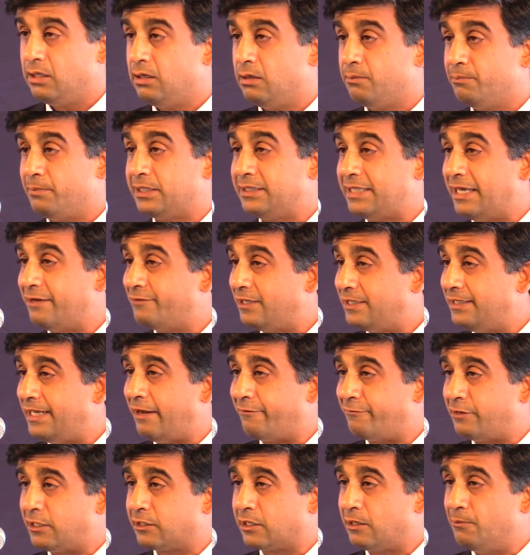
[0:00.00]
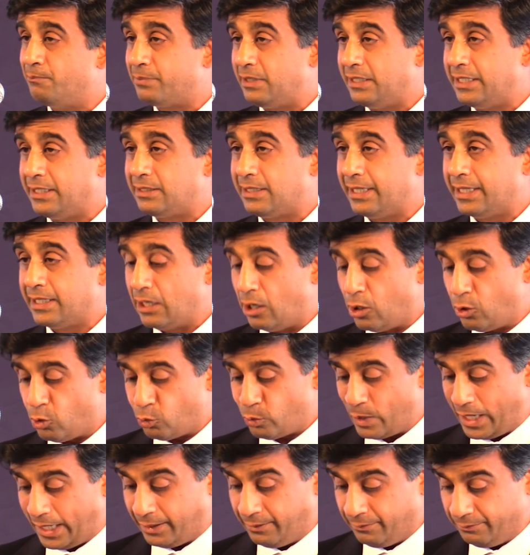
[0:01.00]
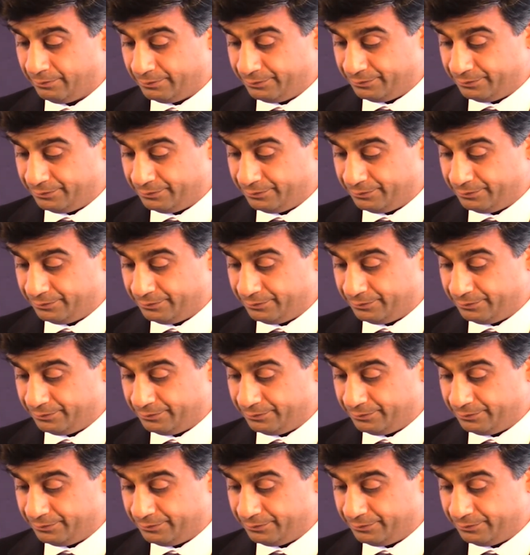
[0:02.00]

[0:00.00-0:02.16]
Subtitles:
but they will never completely go away.